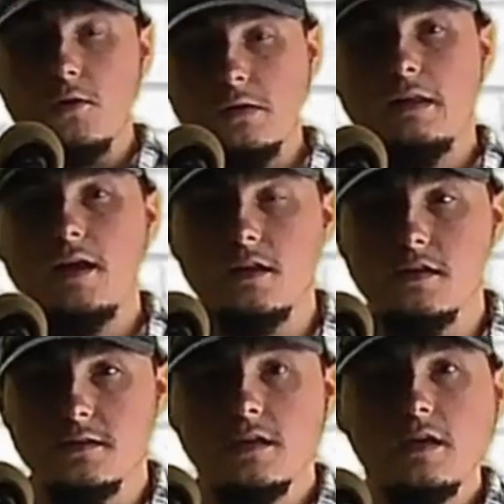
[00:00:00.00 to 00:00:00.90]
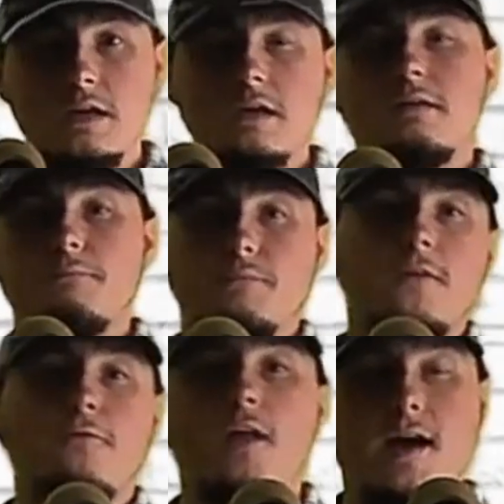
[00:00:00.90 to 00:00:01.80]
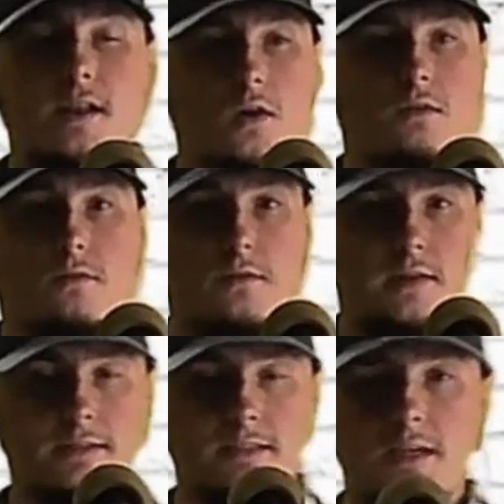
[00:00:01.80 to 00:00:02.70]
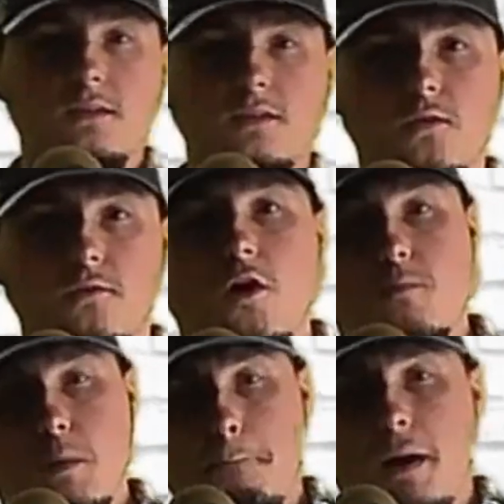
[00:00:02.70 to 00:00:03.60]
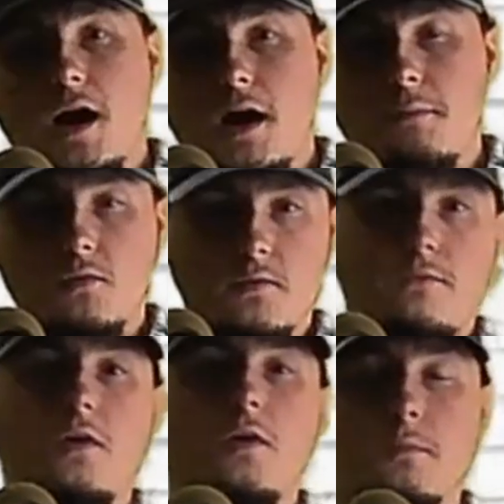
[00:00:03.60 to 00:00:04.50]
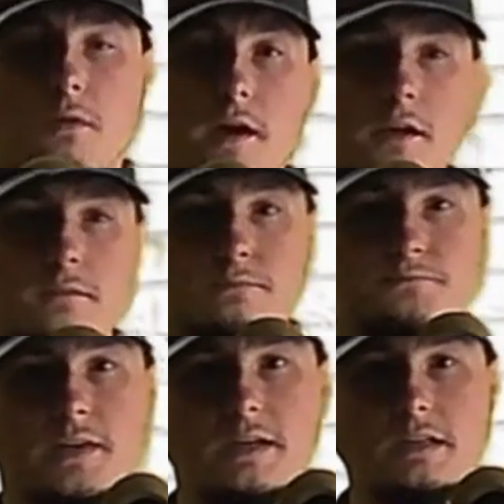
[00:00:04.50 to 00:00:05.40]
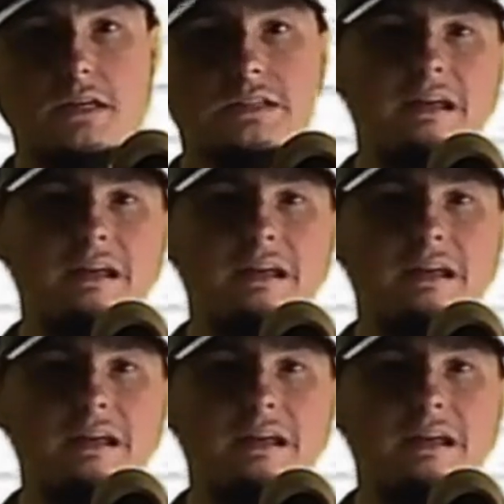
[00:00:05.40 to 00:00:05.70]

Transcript: what that is. They're flying over, they see little farmer Bob on the farm, right? They say,